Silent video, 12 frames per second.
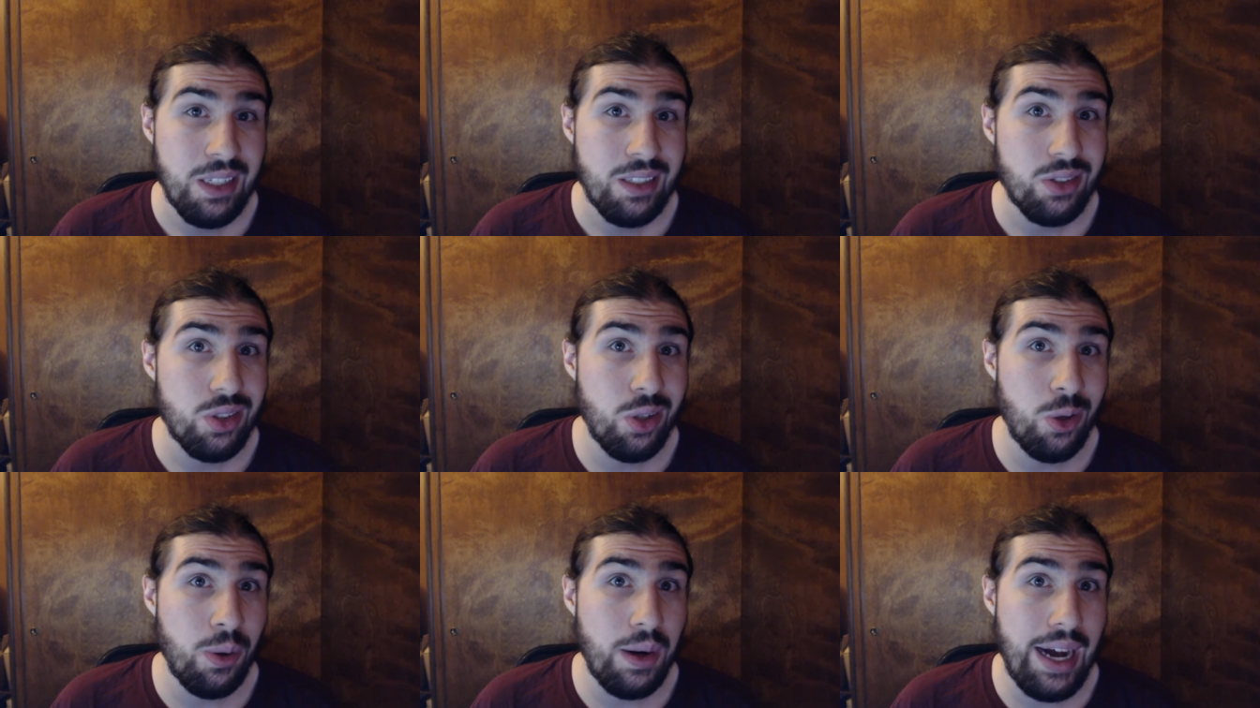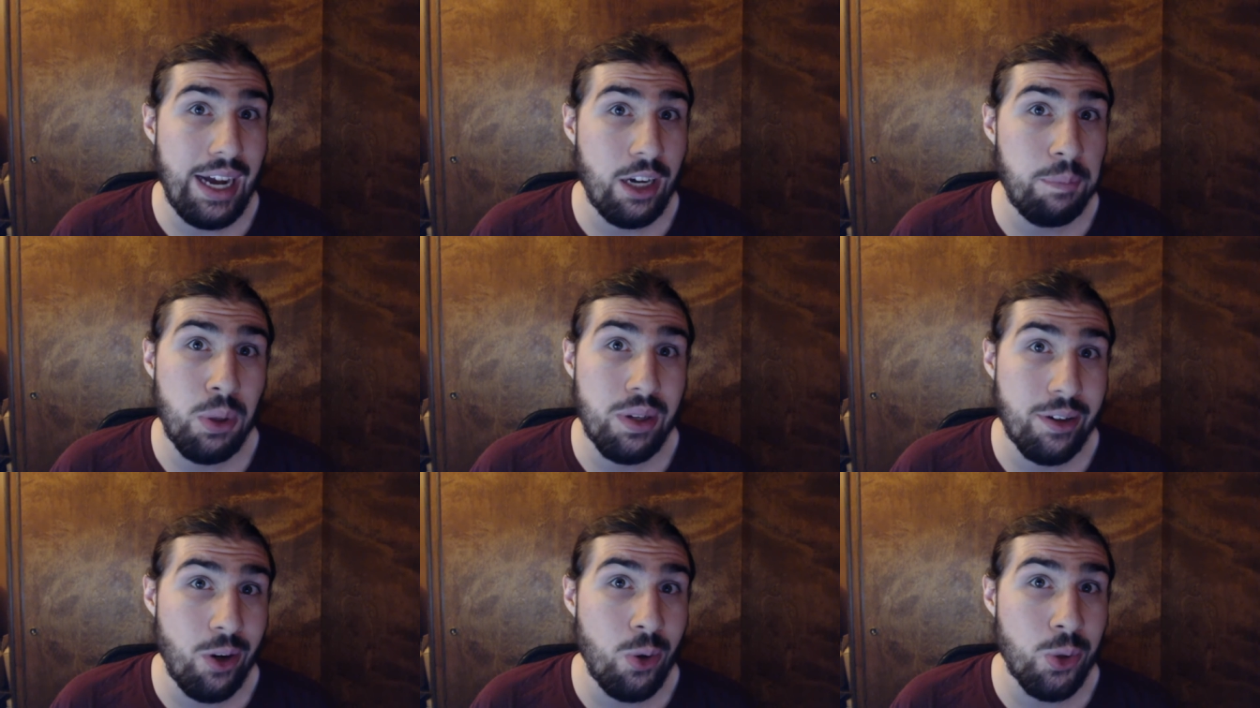So I had to put
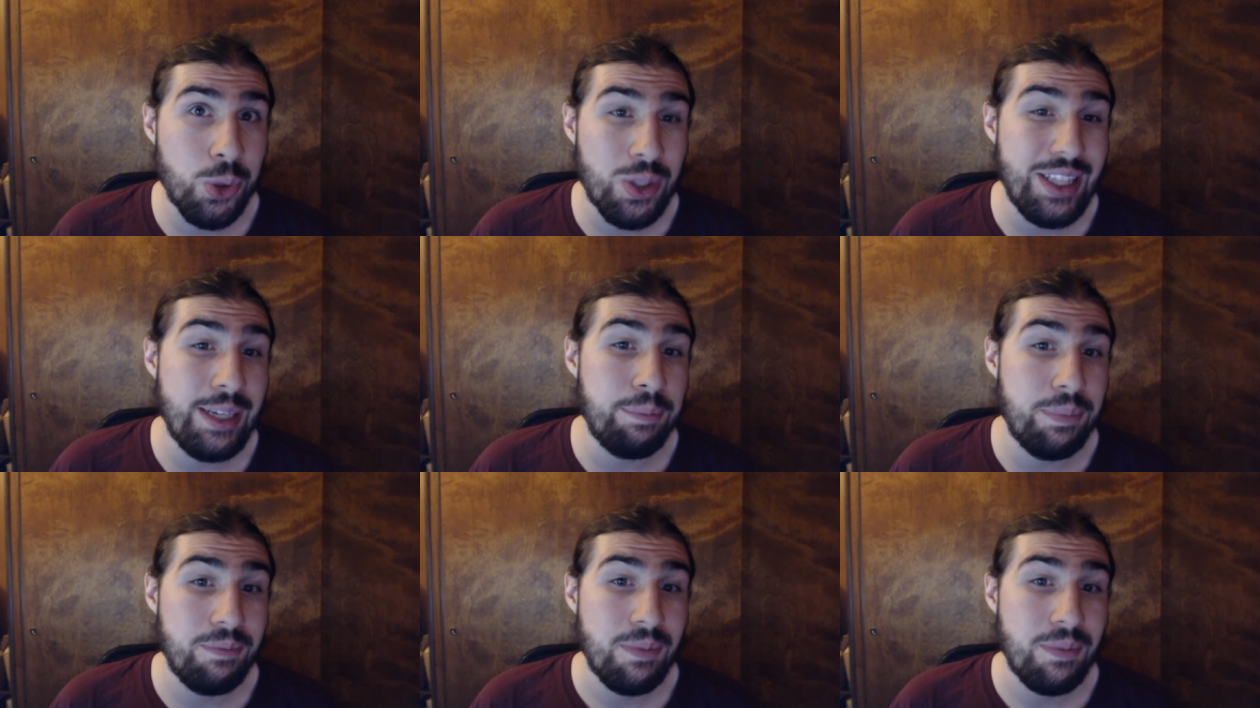an older clip